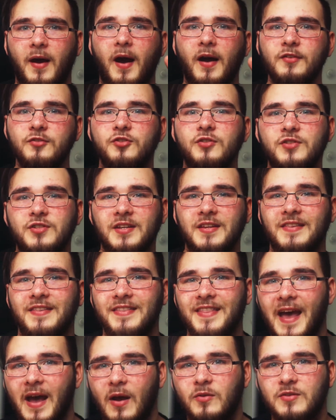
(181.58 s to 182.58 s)
Hundreds and
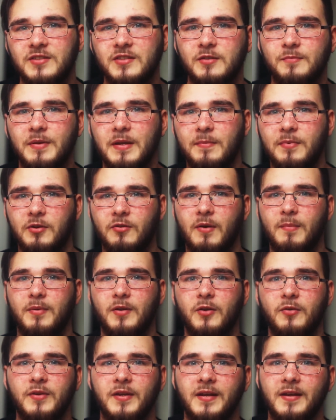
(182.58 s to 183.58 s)
thousands of people are
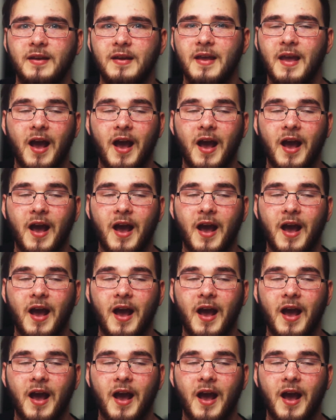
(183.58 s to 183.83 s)
uploading